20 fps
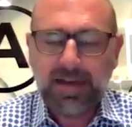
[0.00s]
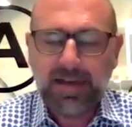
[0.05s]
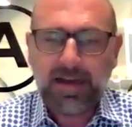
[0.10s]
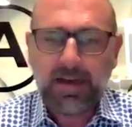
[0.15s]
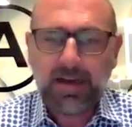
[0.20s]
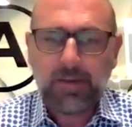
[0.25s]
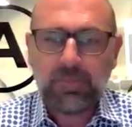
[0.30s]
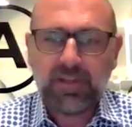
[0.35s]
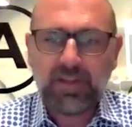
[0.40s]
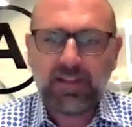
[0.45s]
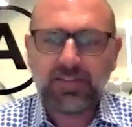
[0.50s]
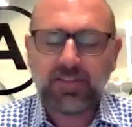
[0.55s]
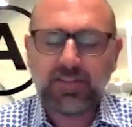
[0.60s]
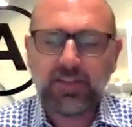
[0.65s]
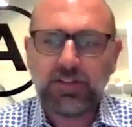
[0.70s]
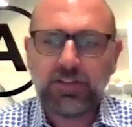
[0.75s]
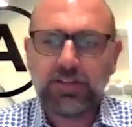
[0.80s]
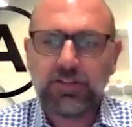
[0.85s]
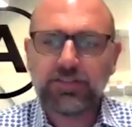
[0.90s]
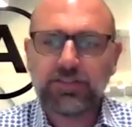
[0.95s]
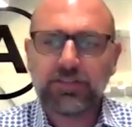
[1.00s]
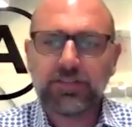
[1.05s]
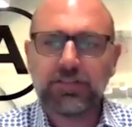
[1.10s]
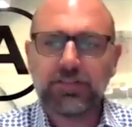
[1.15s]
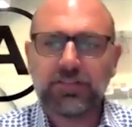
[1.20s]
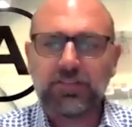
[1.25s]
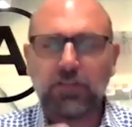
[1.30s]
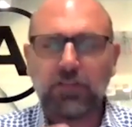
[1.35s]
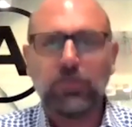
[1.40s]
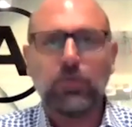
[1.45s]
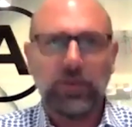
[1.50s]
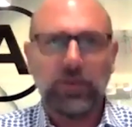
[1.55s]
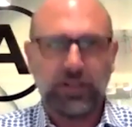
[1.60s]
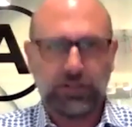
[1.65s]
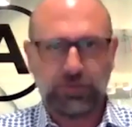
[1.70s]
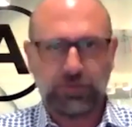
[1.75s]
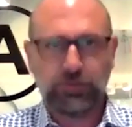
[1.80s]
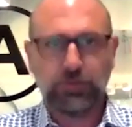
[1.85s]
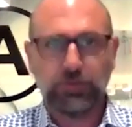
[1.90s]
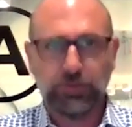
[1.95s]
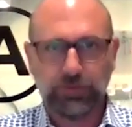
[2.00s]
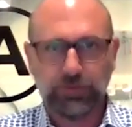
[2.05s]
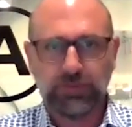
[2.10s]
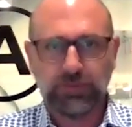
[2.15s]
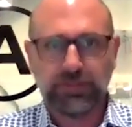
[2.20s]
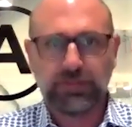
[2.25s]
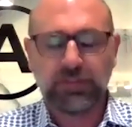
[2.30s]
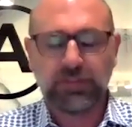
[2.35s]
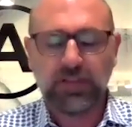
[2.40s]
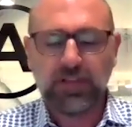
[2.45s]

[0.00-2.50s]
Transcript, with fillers: um, is the use of software tools